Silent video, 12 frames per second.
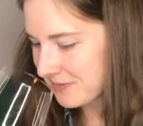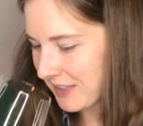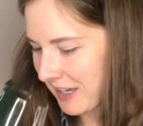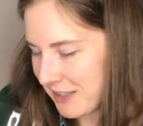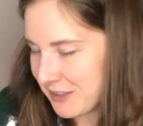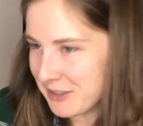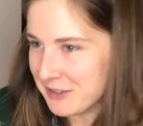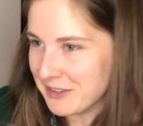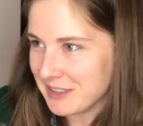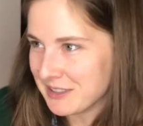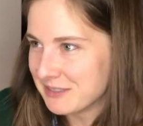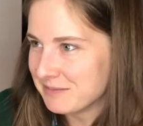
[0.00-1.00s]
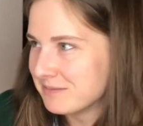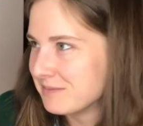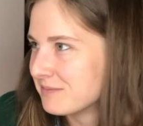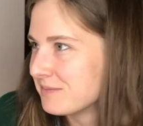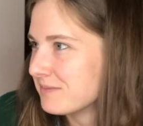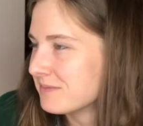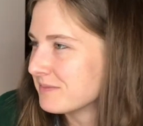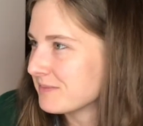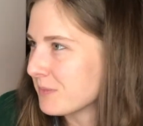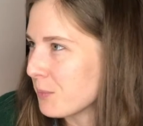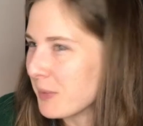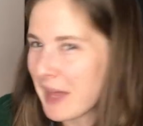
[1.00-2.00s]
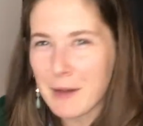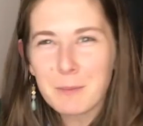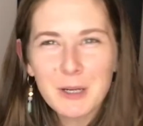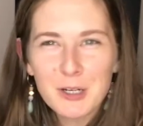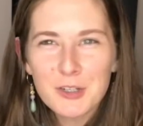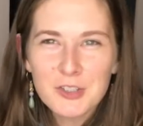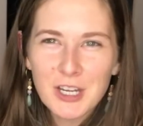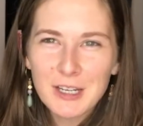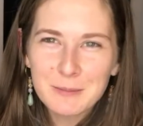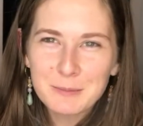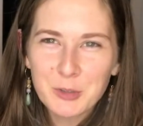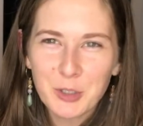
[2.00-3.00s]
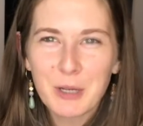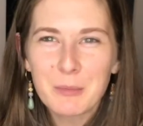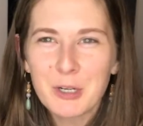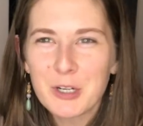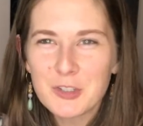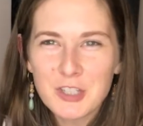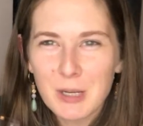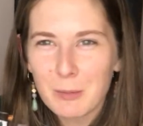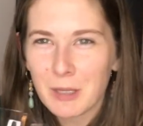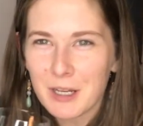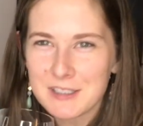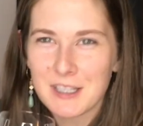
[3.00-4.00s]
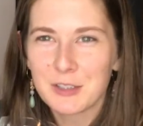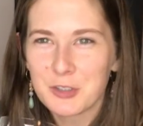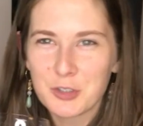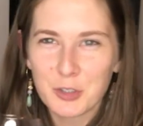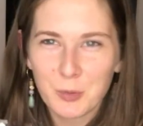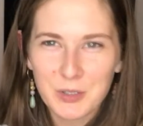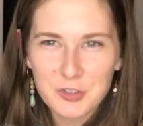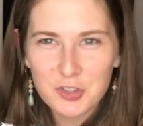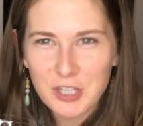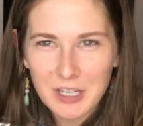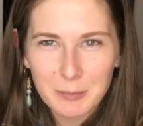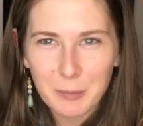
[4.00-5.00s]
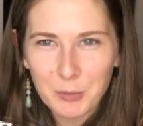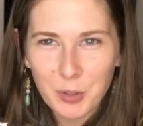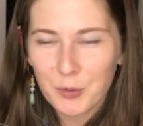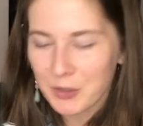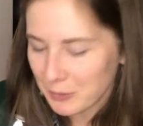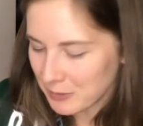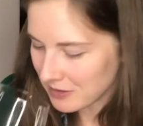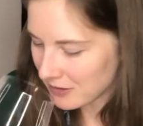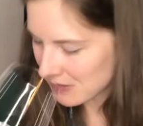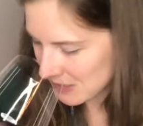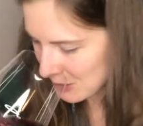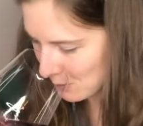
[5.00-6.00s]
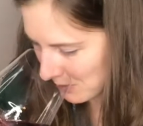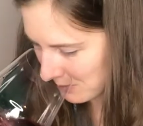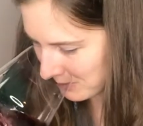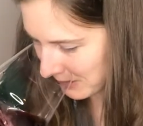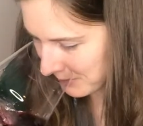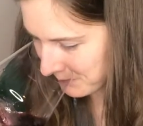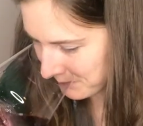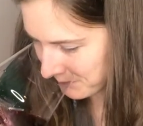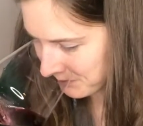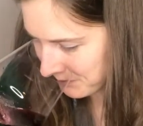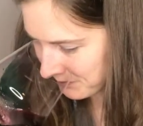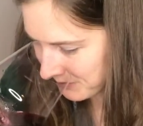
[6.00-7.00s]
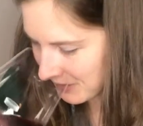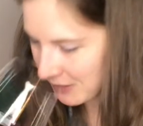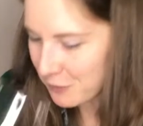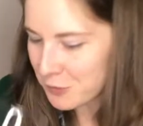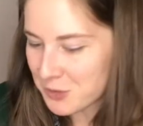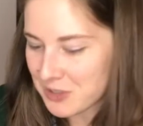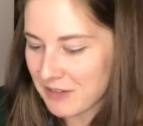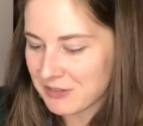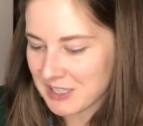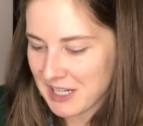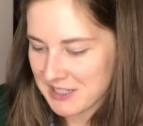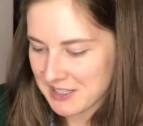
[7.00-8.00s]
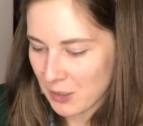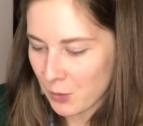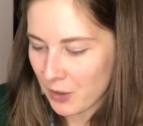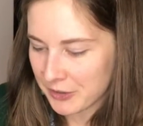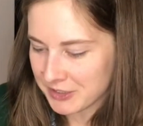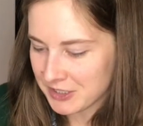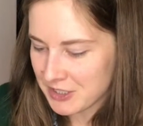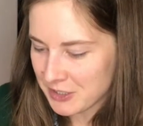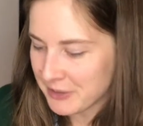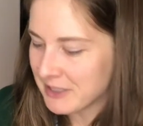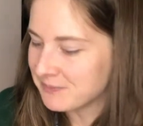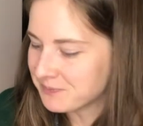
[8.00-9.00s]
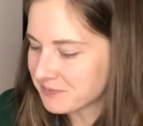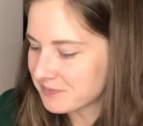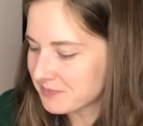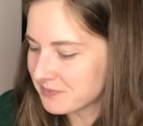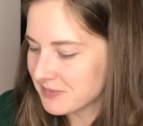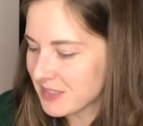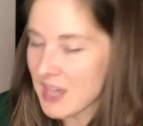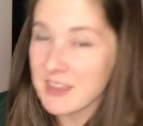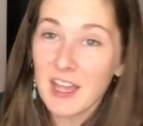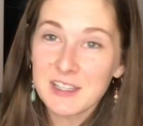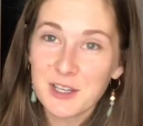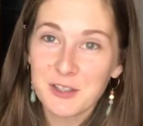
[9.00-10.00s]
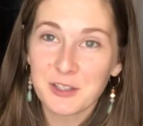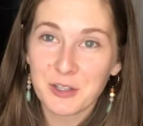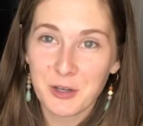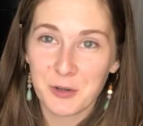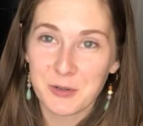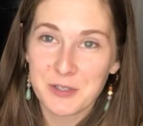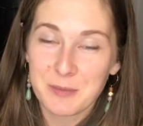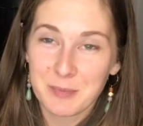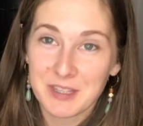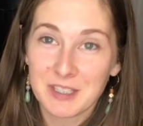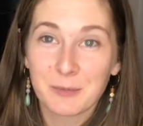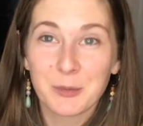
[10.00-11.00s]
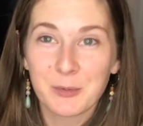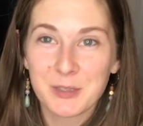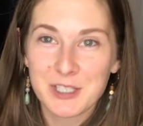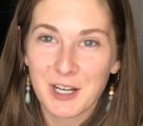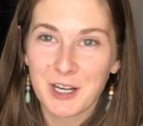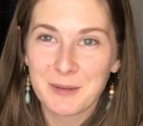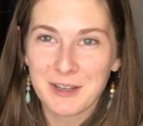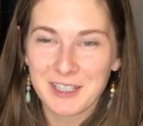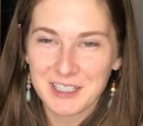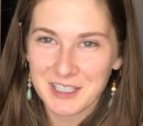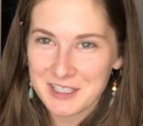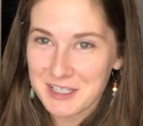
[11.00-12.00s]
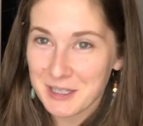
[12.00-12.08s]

I don't know, like blackberry jam, cranberry jam. I'm not exactly sure what jam I'm going with on this one, but the fruit definitely has that quality to it, and that's on the nose. But then when we talk about getting into the